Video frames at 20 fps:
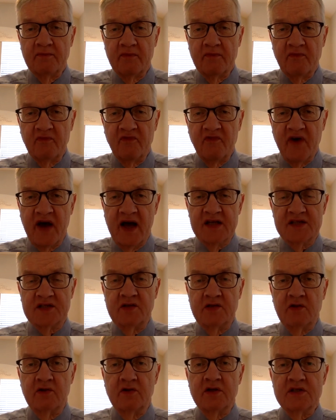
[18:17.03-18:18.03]

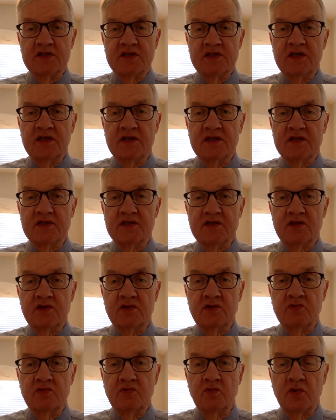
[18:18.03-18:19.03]
vascular disease
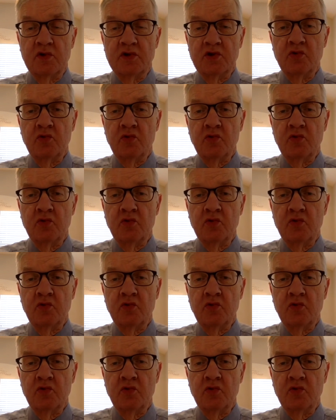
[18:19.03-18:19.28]
you